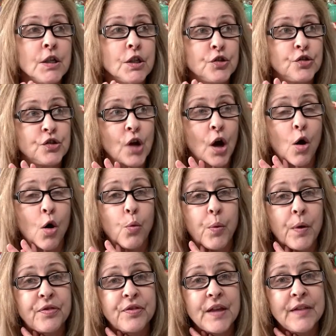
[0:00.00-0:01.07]
So
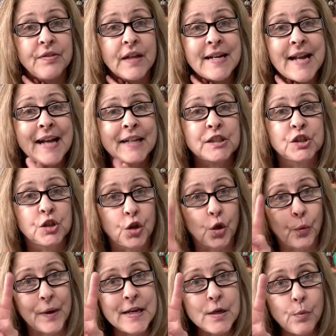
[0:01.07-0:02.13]
within the next
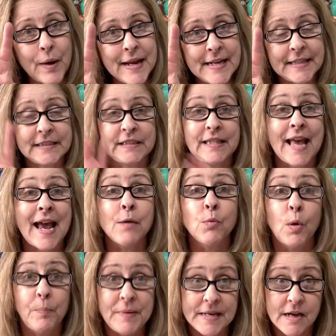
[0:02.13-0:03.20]
three weeks, that
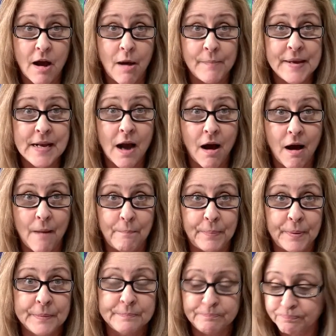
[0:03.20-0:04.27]
will be coming up.
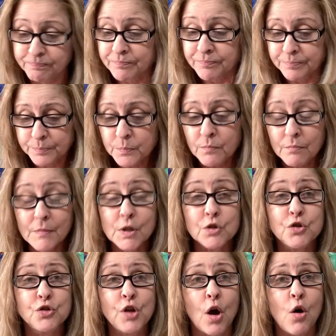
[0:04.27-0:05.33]

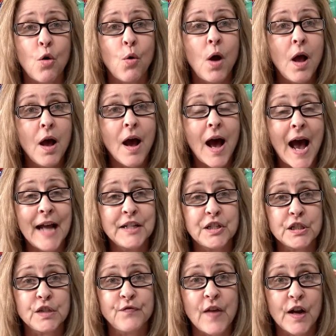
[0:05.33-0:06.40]
So I
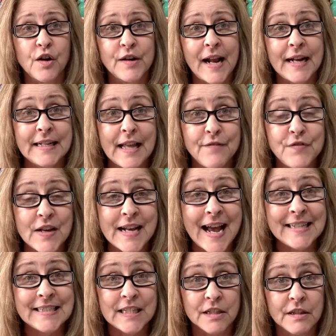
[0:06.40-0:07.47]
just figured I'd give you
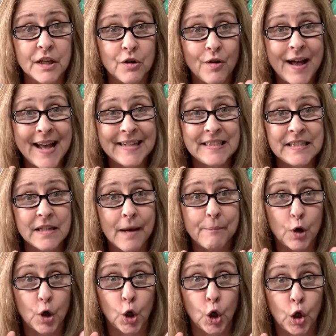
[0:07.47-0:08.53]
guys a little heads up
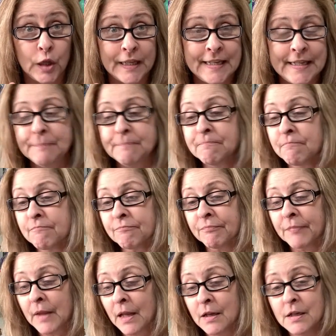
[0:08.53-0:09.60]
early.
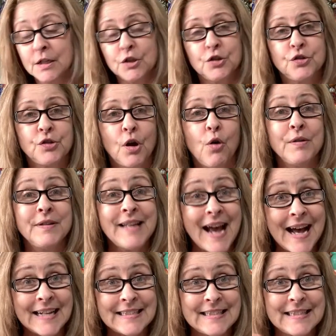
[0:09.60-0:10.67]
So
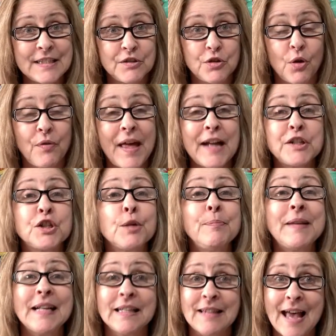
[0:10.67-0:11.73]
yes, so that should
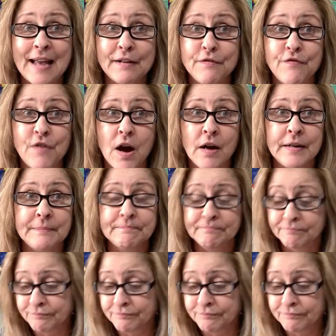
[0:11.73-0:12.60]
be a lot of fun.